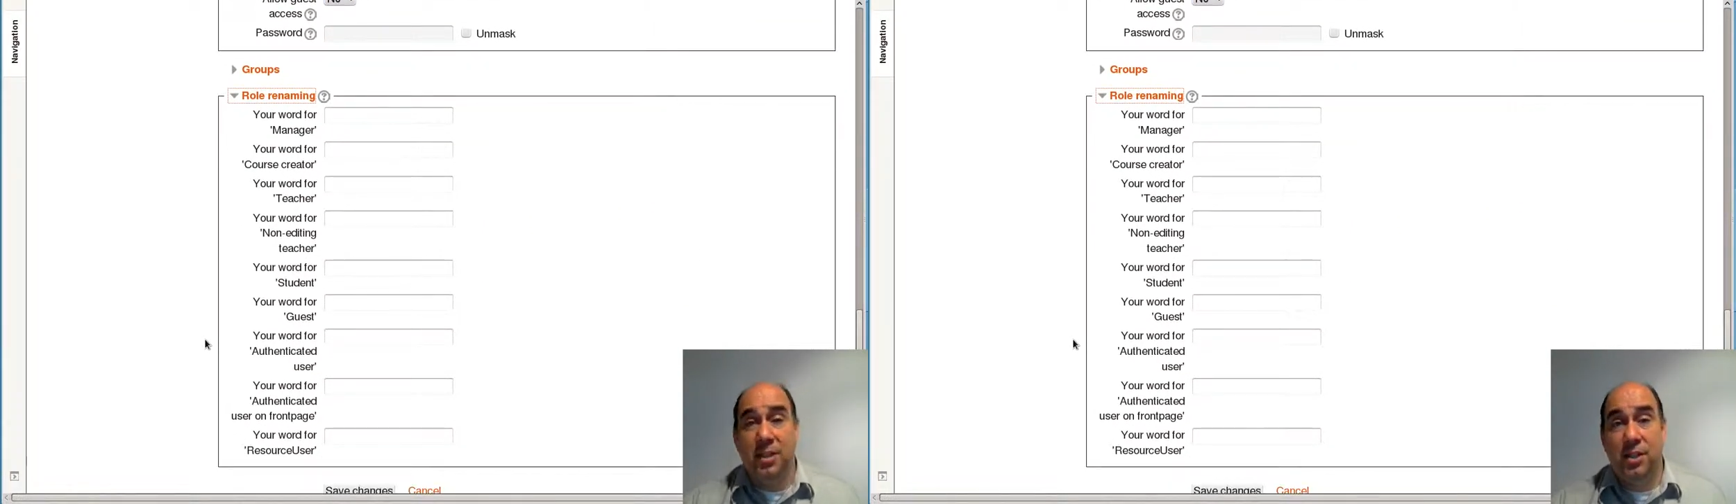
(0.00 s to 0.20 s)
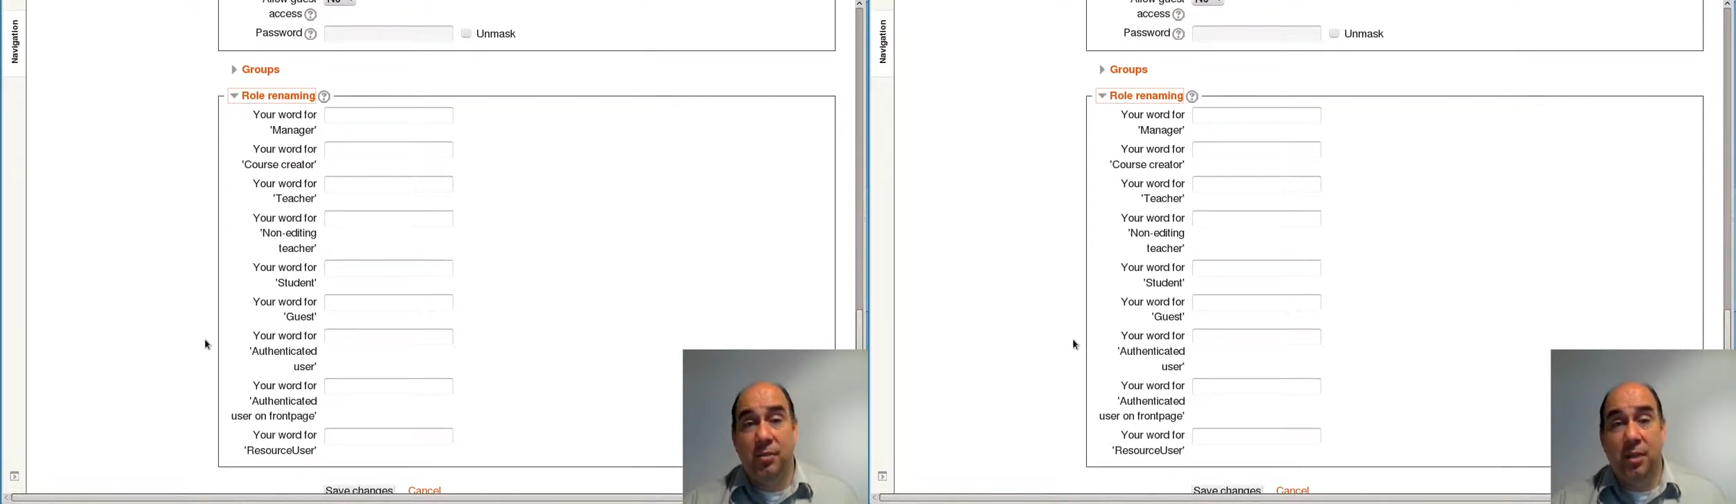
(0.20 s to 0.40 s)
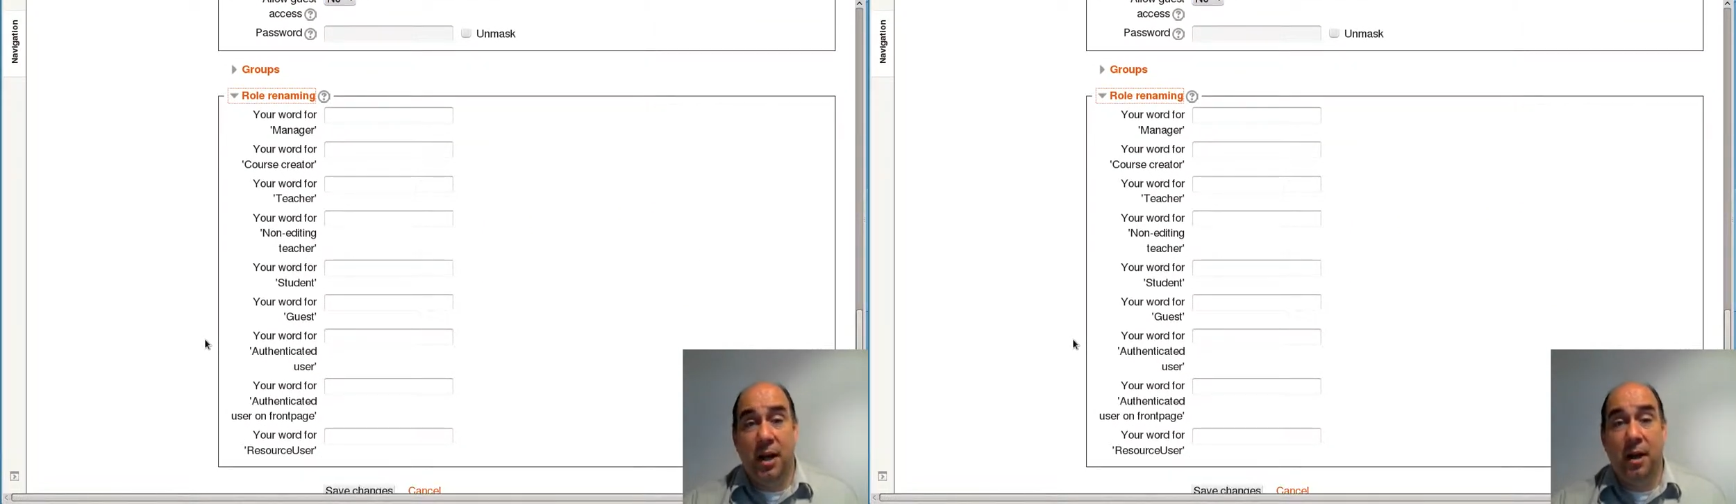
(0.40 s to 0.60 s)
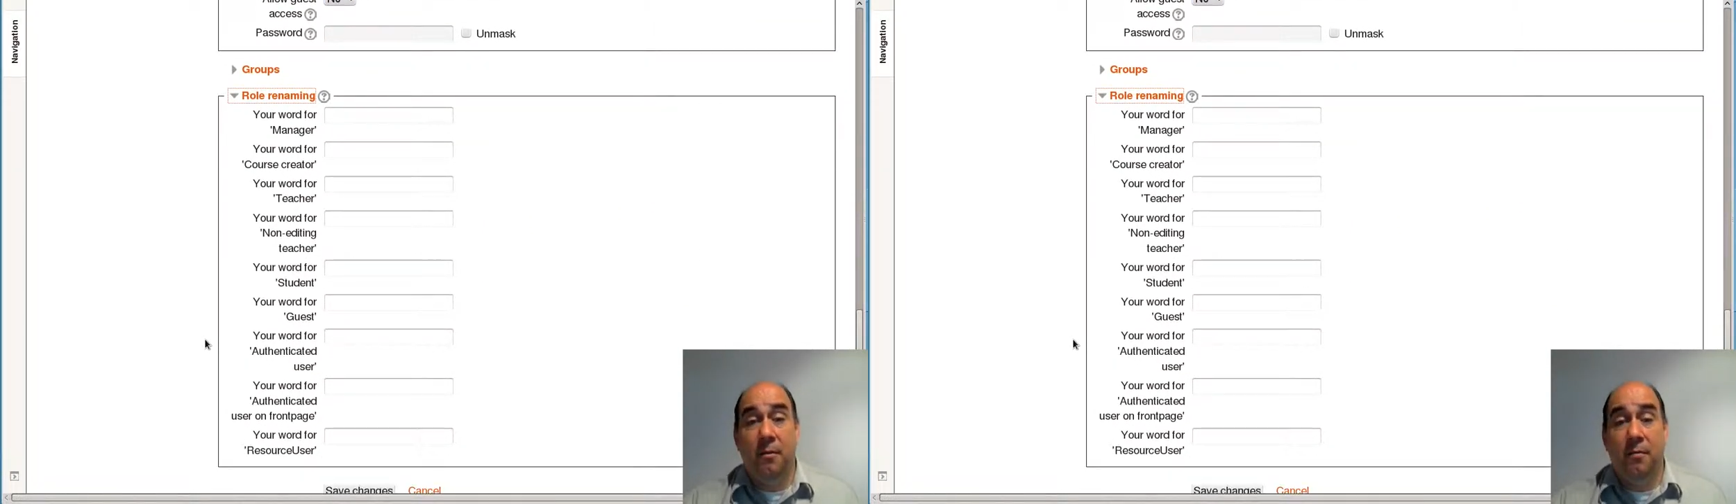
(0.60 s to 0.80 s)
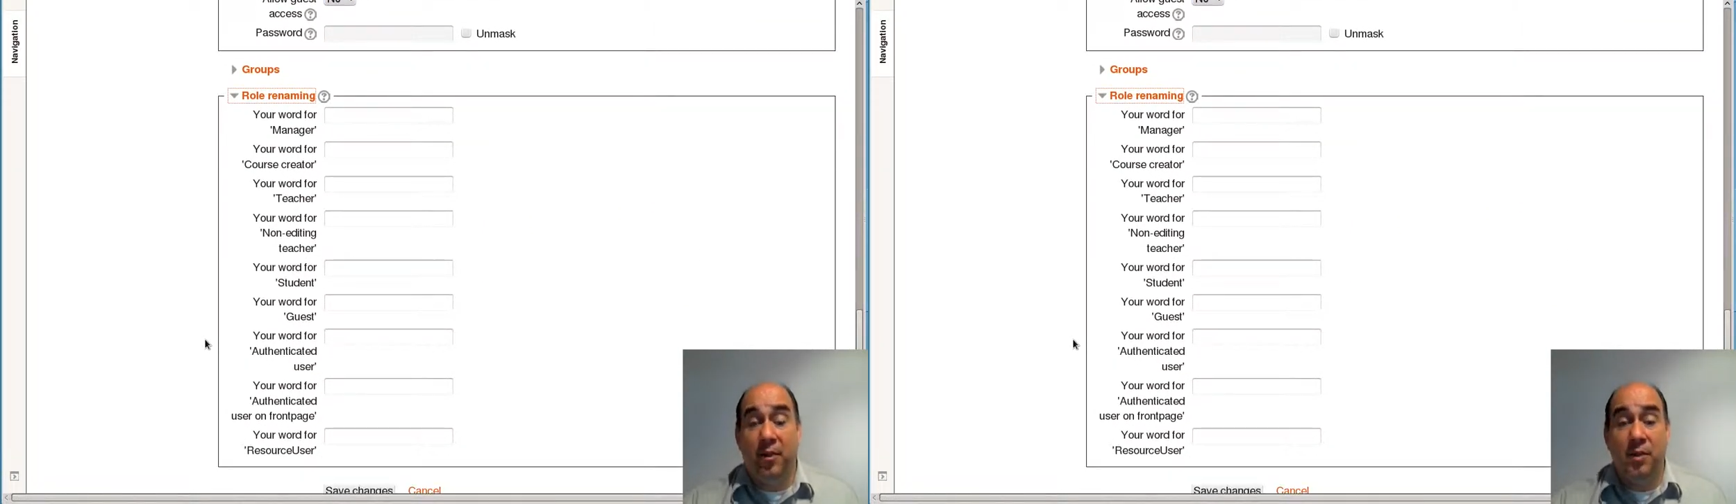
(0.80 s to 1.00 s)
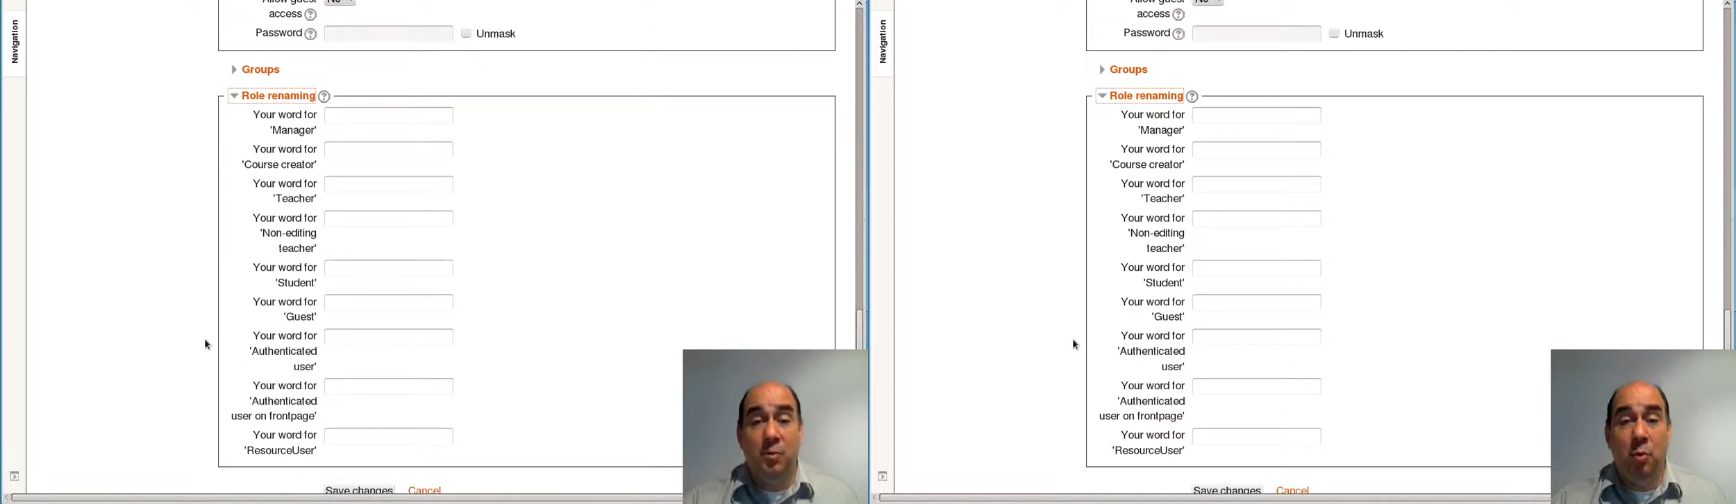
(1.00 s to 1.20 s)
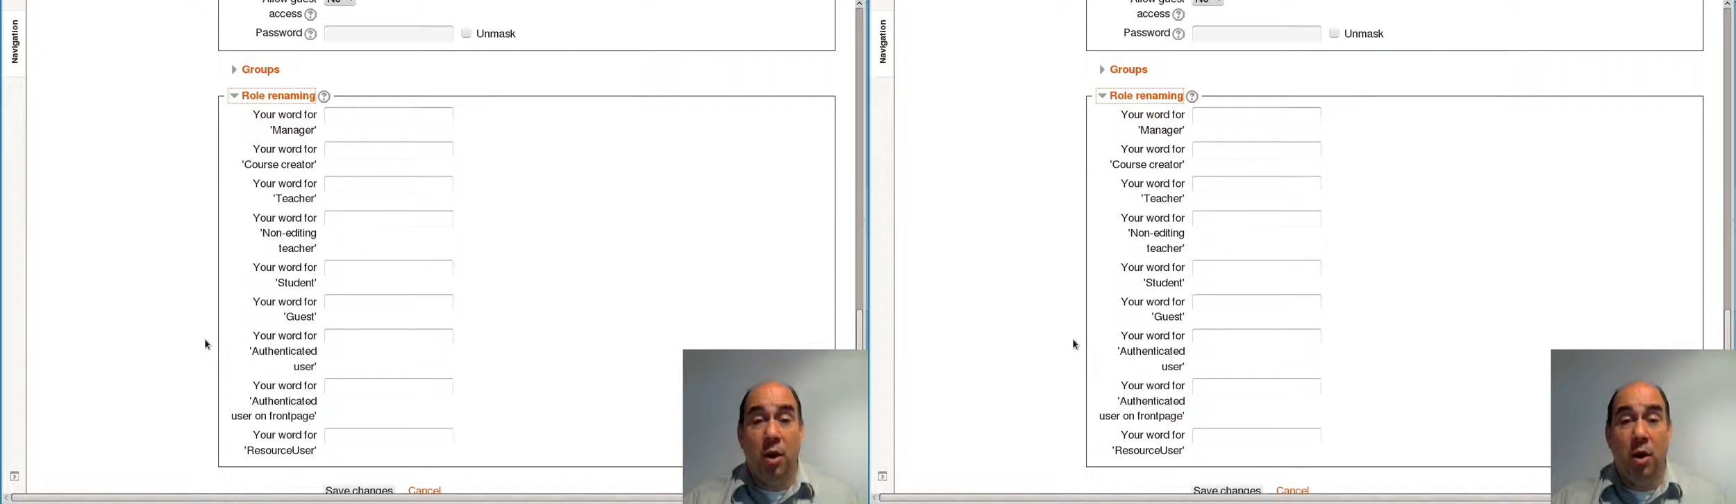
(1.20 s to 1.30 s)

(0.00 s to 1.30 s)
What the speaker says: so that it fits more